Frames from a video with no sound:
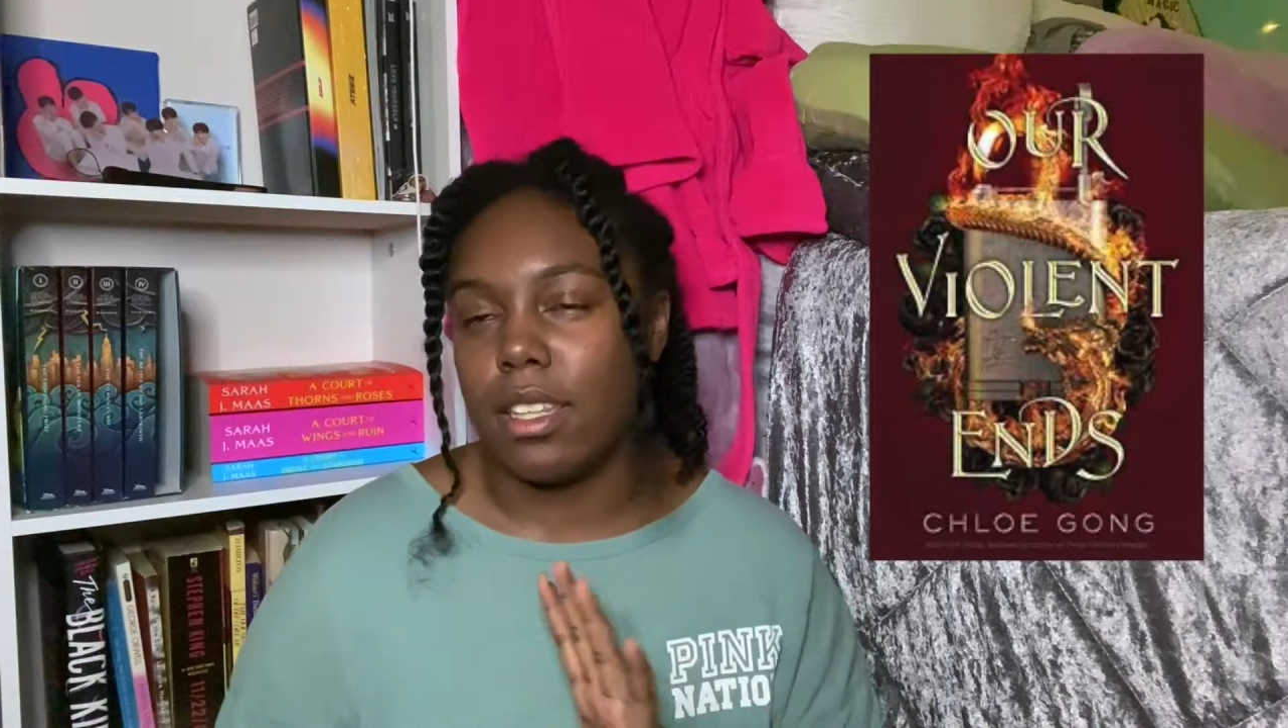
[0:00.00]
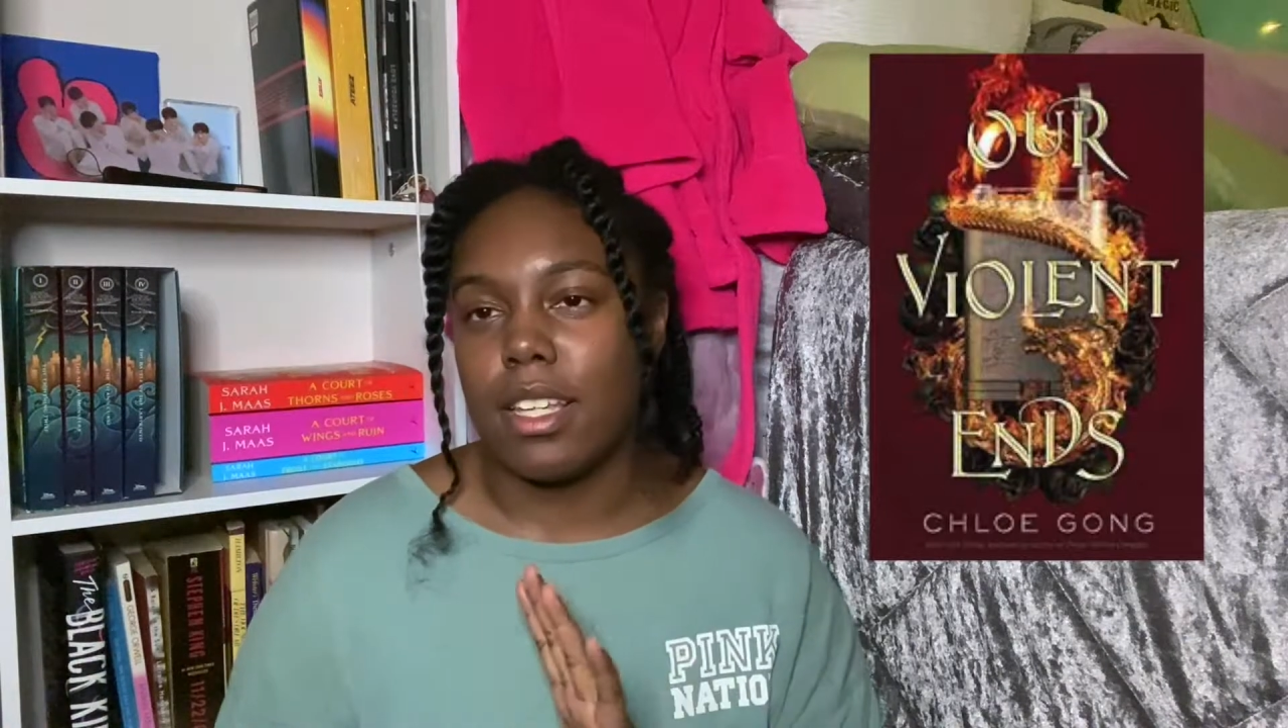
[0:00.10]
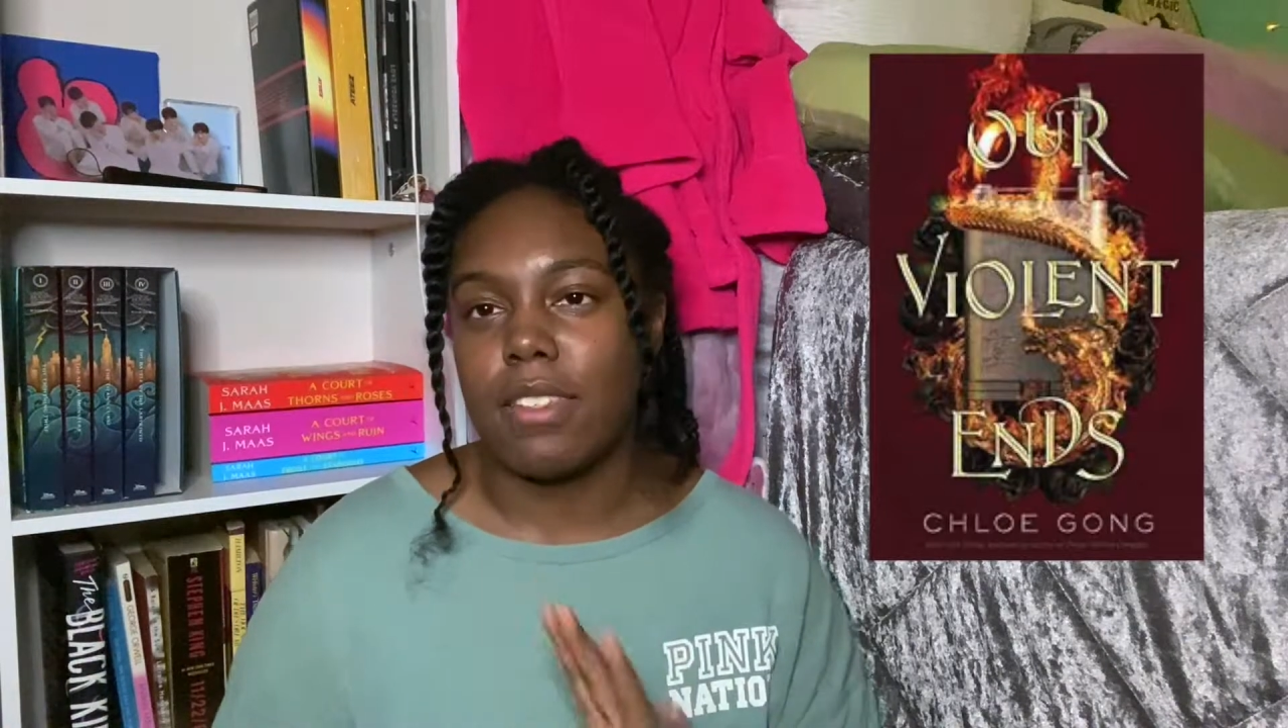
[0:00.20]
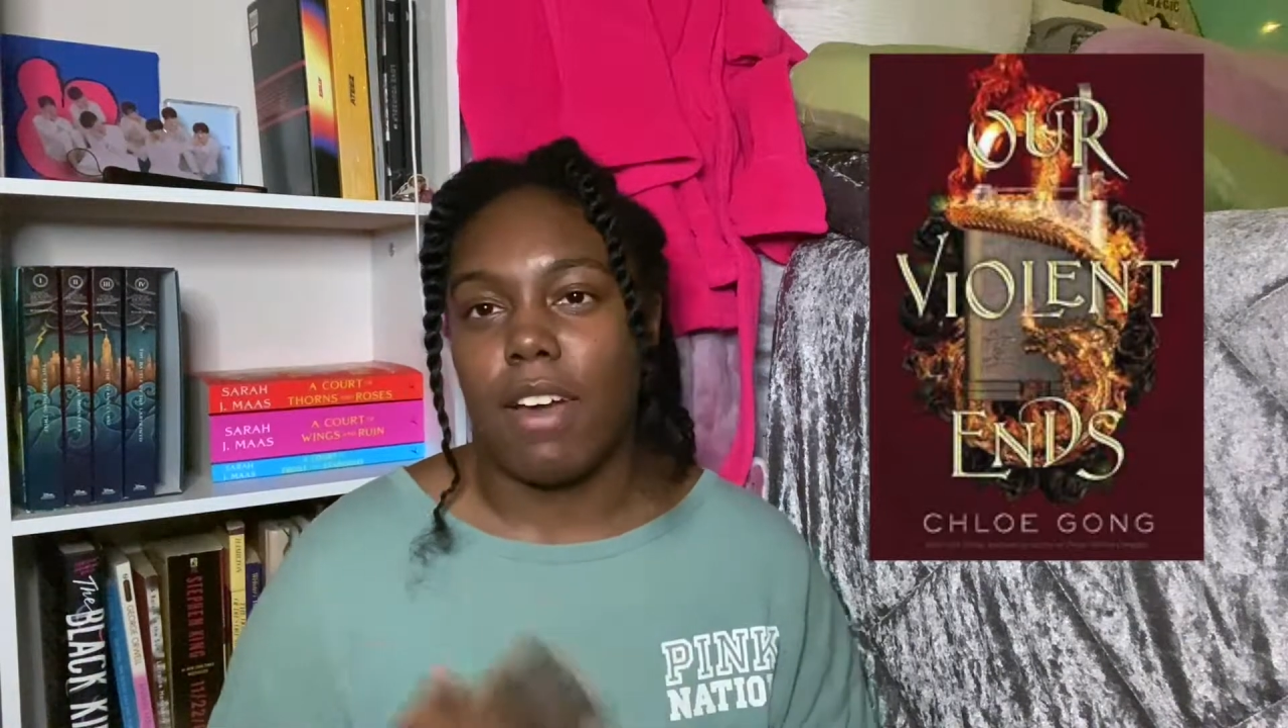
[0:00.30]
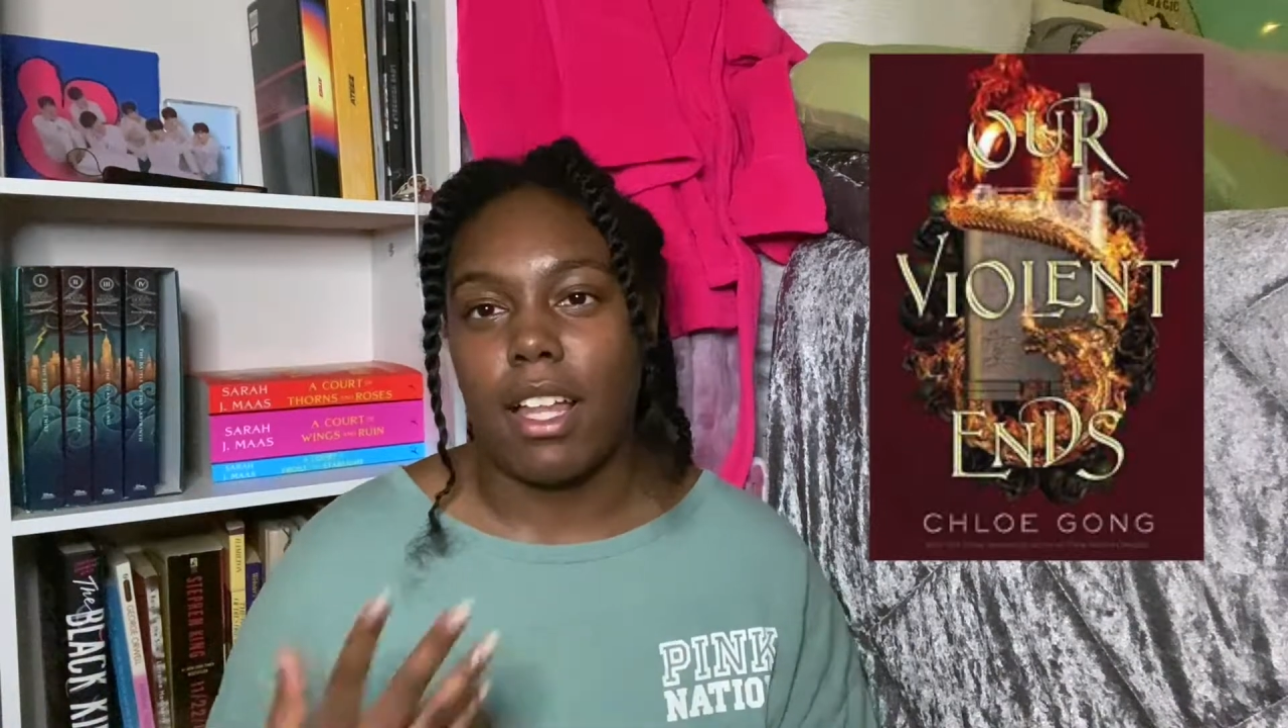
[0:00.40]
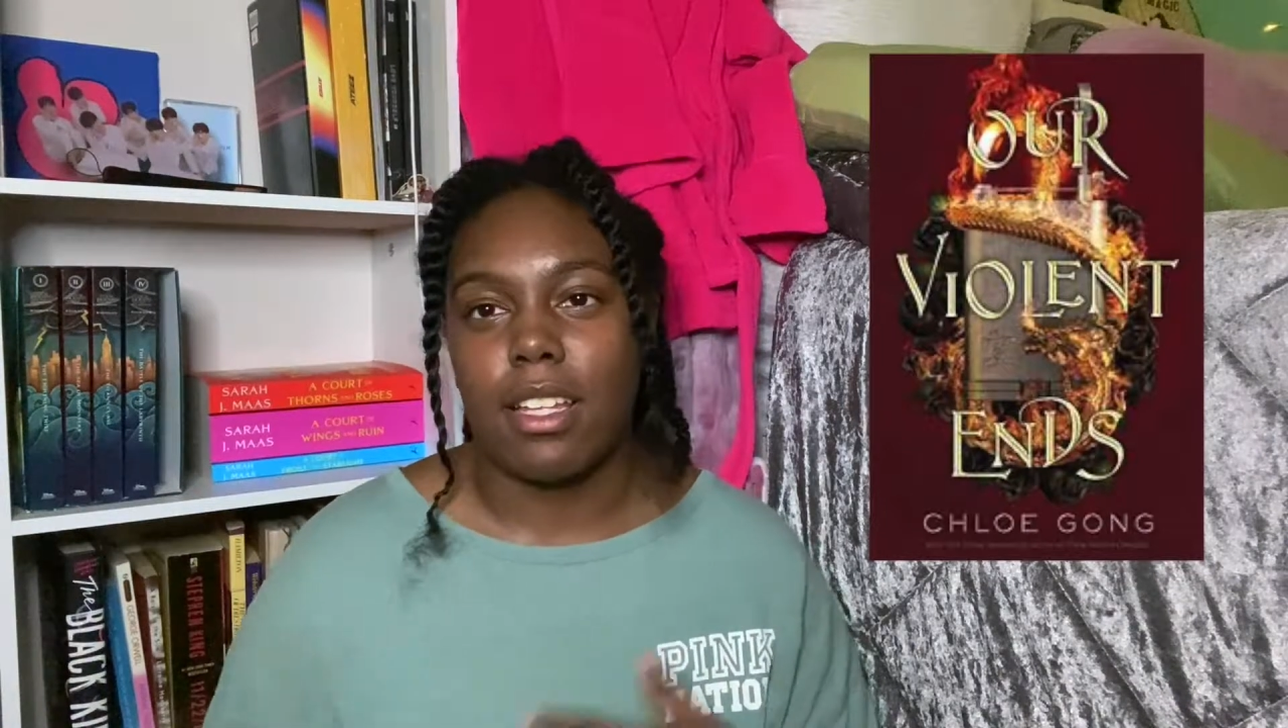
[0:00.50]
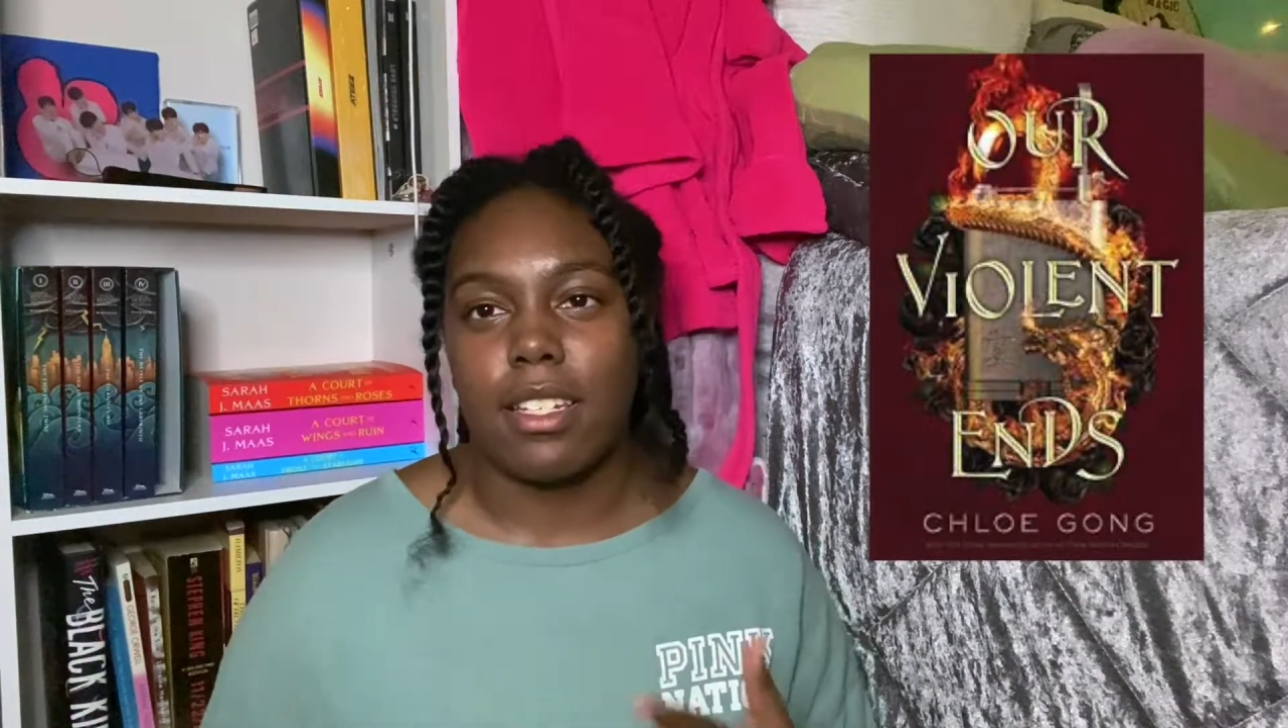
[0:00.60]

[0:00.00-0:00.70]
These Violent